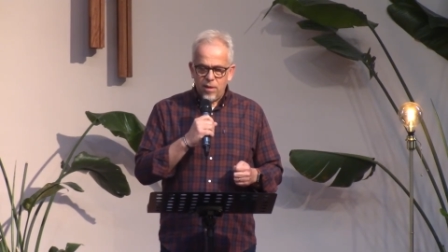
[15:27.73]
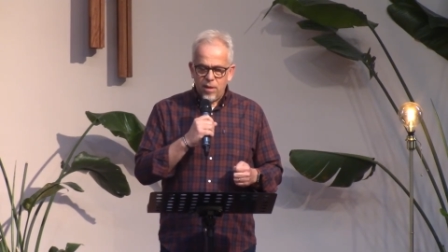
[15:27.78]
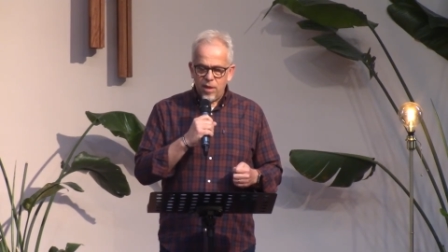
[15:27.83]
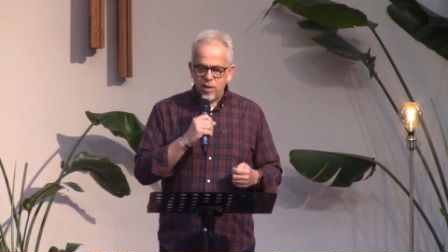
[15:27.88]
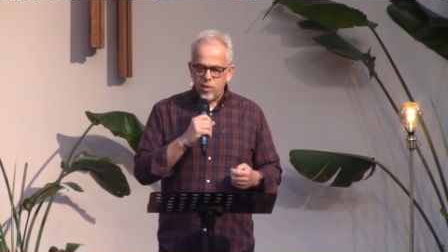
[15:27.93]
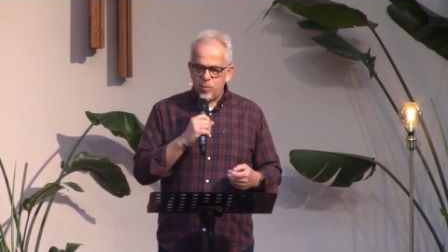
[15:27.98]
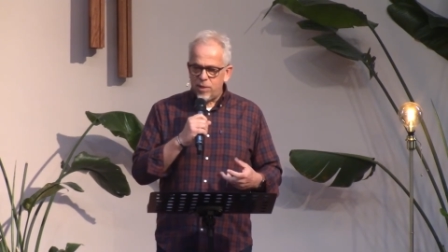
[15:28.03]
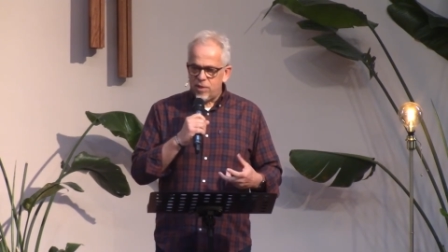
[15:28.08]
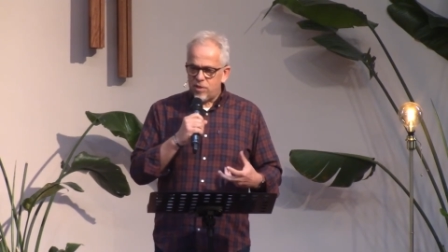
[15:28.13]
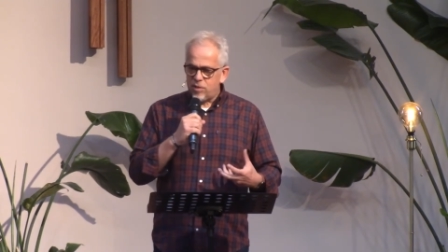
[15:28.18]
I
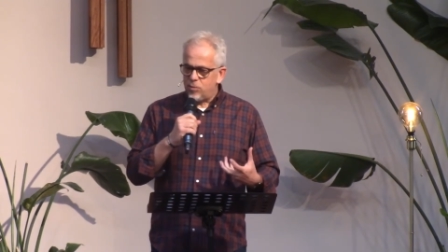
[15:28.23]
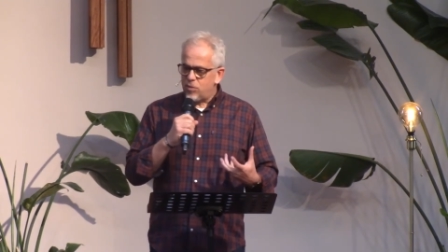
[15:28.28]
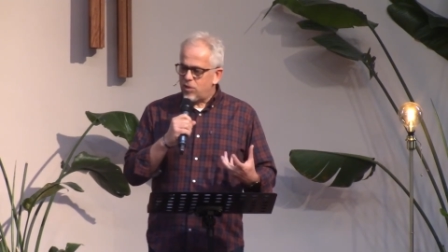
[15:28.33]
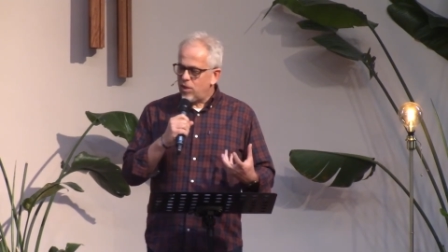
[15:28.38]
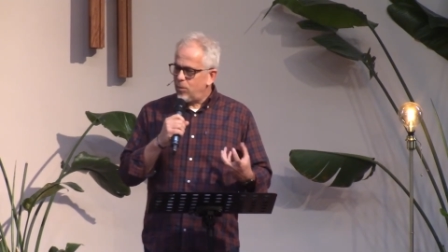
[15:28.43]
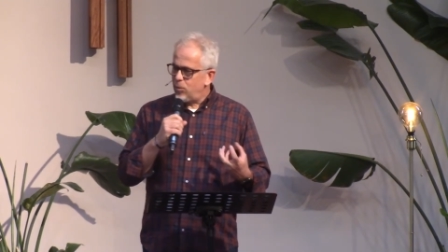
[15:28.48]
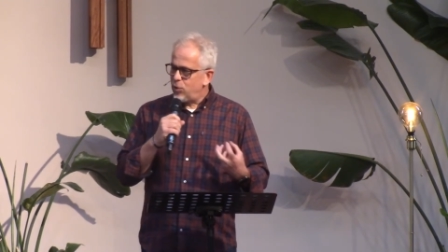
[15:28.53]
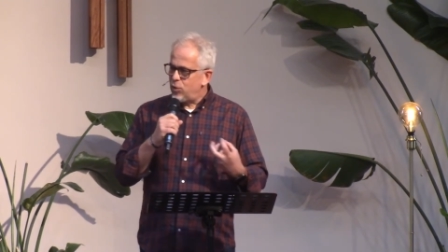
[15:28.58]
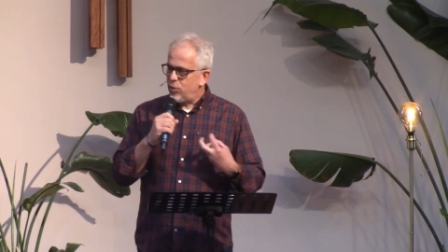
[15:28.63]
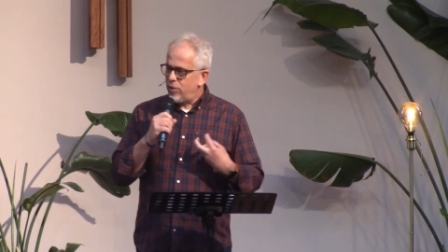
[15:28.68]
spent some
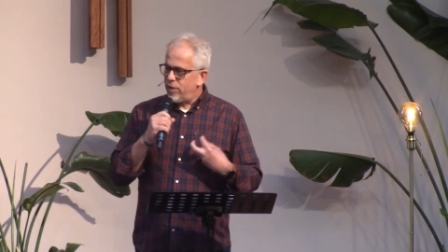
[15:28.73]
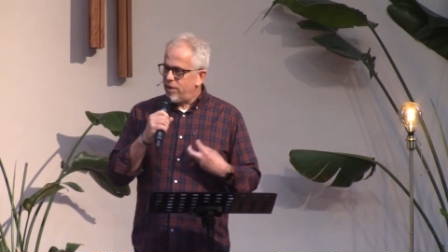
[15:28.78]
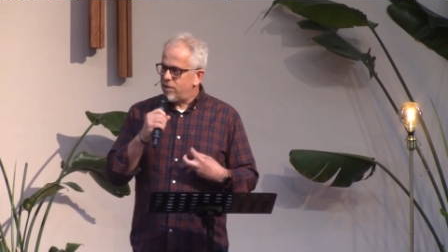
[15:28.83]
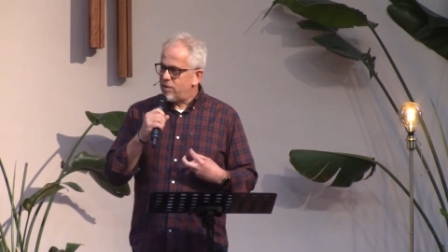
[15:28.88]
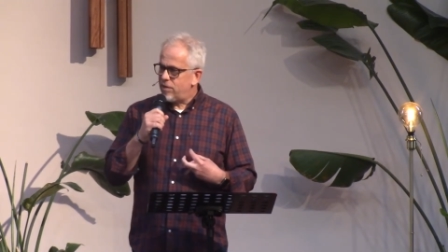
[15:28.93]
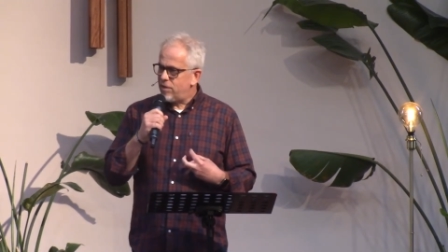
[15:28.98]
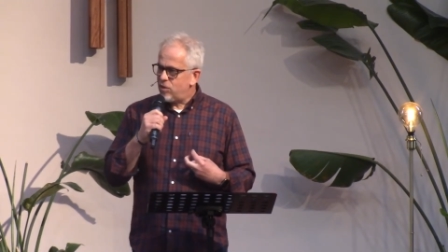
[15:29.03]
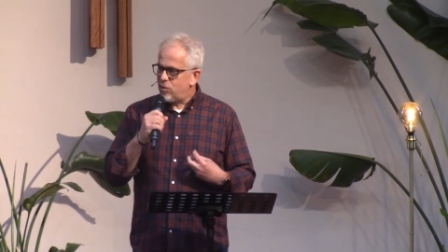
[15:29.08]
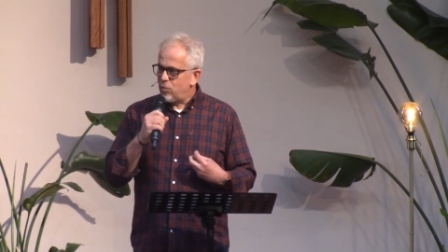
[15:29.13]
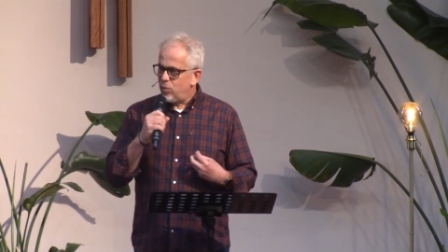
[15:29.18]
time doing
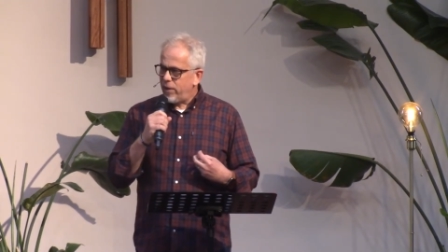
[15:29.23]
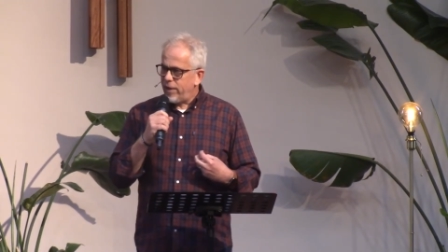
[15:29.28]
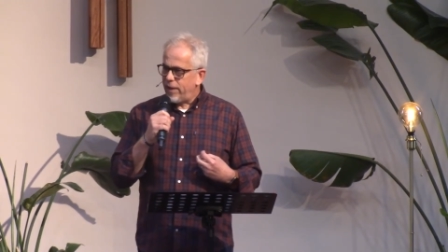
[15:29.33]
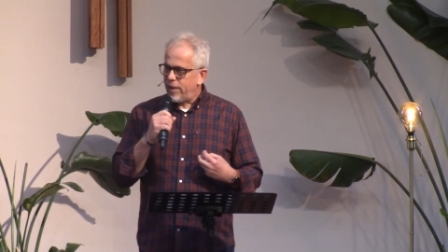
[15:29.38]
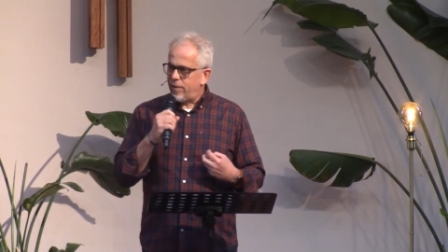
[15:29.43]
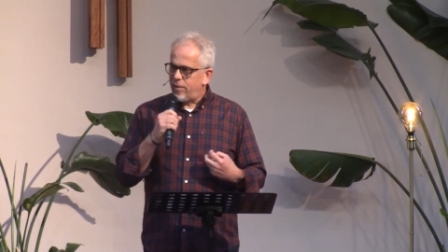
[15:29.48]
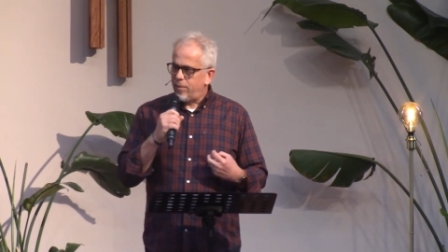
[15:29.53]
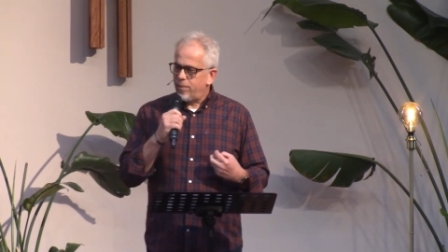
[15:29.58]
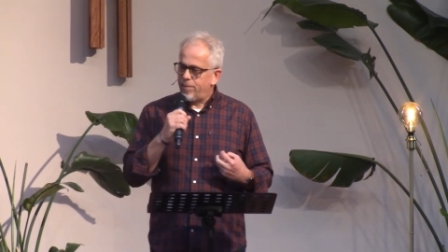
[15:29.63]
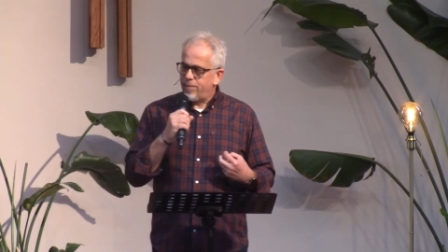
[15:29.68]
this this
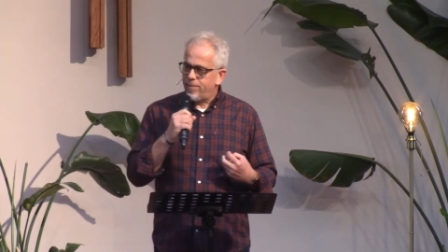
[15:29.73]
week.